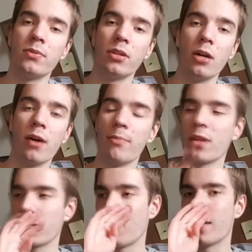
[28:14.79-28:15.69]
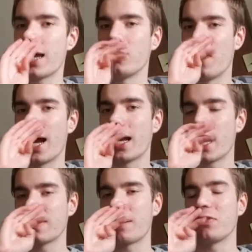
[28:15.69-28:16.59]
you know, I'm not going anywhere
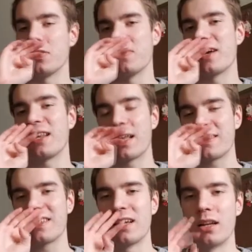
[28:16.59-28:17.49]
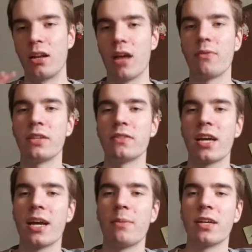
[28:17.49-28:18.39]
except to you, and that's lovely to
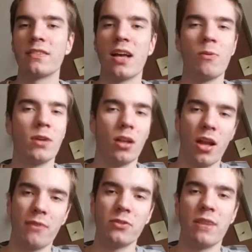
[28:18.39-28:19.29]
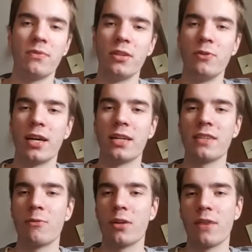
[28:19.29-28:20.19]
hear, because I would love to have new
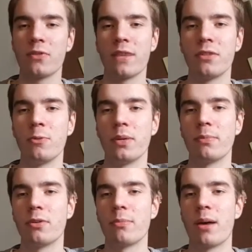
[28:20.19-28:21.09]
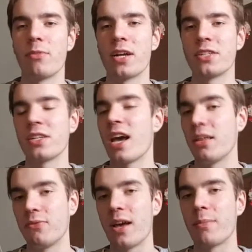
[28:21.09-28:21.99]
hitters, I would love to have new people in my branch
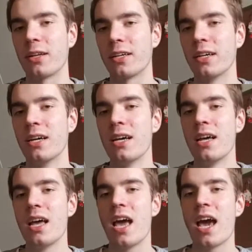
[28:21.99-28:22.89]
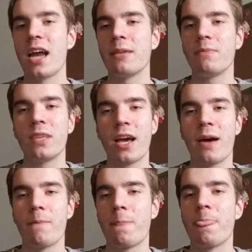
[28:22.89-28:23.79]
and family, and yeah,